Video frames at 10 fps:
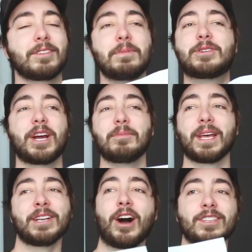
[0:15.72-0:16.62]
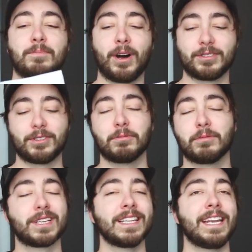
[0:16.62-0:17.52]
That's me trying to be like non-sponsored.
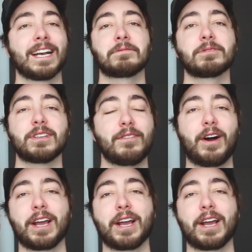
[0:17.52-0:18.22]
Kleenex, we're just gonna